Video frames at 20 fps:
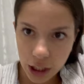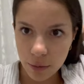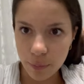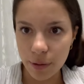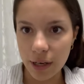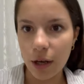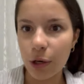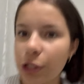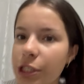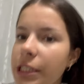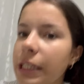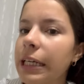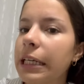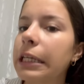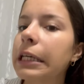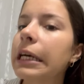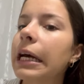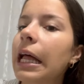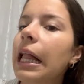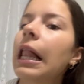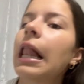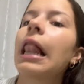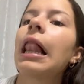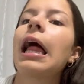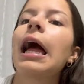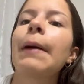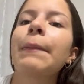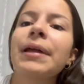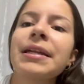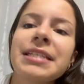but I was like,
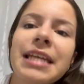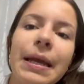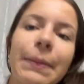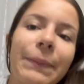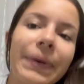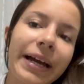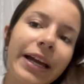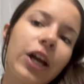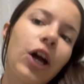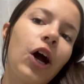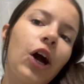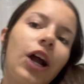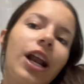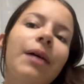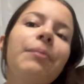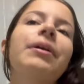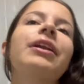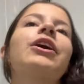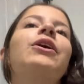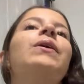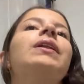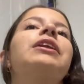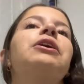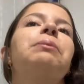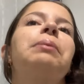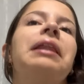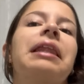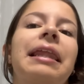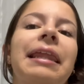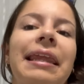I'm gonna take my car and I'm gonna go a little
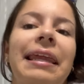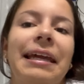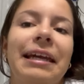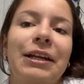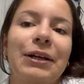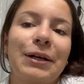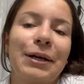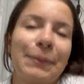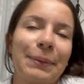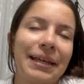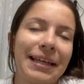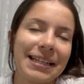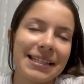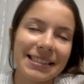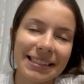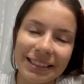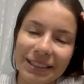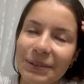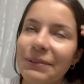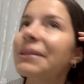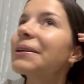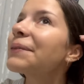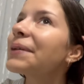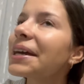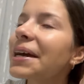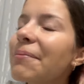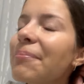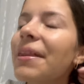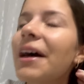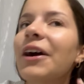bit later because I don't want to
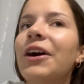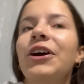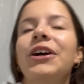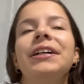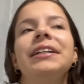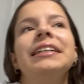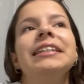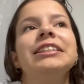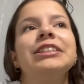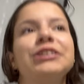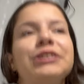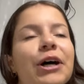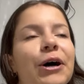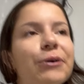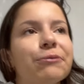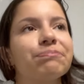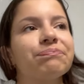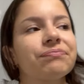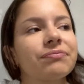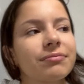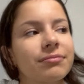wake up that early. So